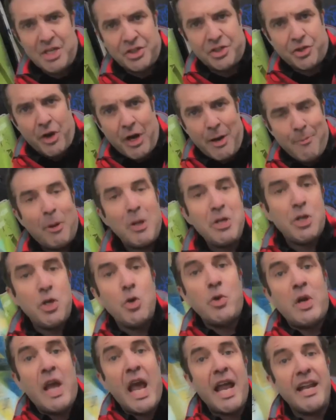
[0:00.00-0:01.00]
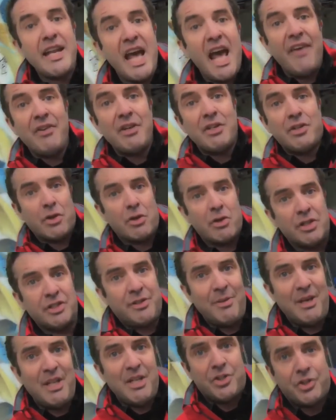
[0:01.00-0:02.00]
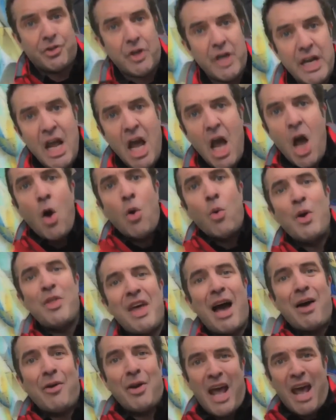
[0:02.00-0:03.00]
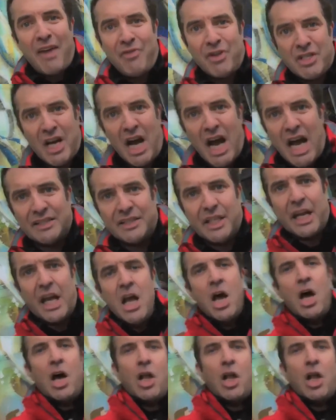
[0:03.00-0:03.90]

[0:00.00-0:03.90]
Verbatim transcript: interviews mixed in all together. The report has survived